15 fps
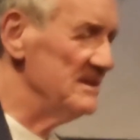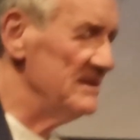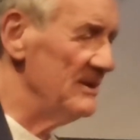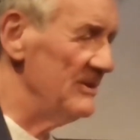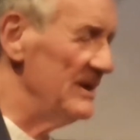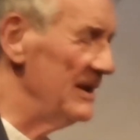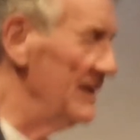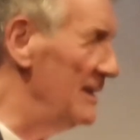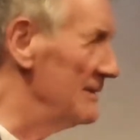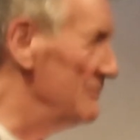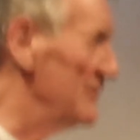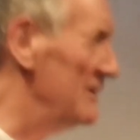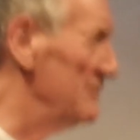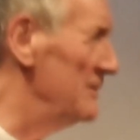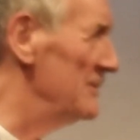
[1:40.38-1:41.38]
And you know, in
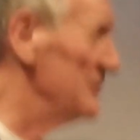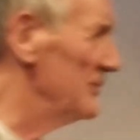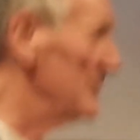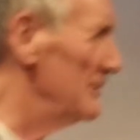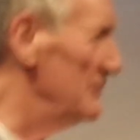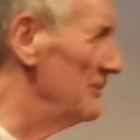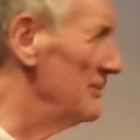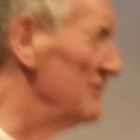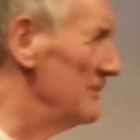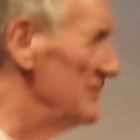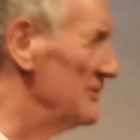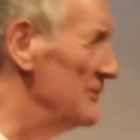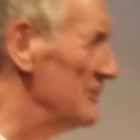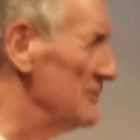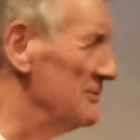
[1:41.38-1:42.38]
England where we're so
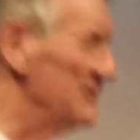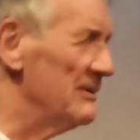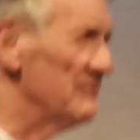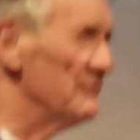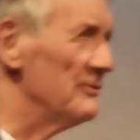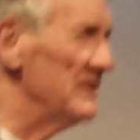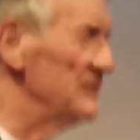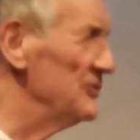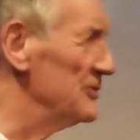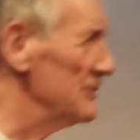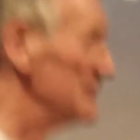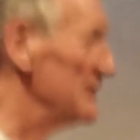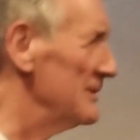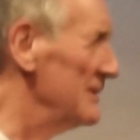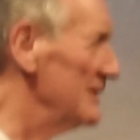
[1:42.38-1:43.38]
sort of
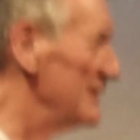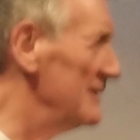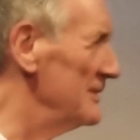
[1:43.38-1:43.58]
deferential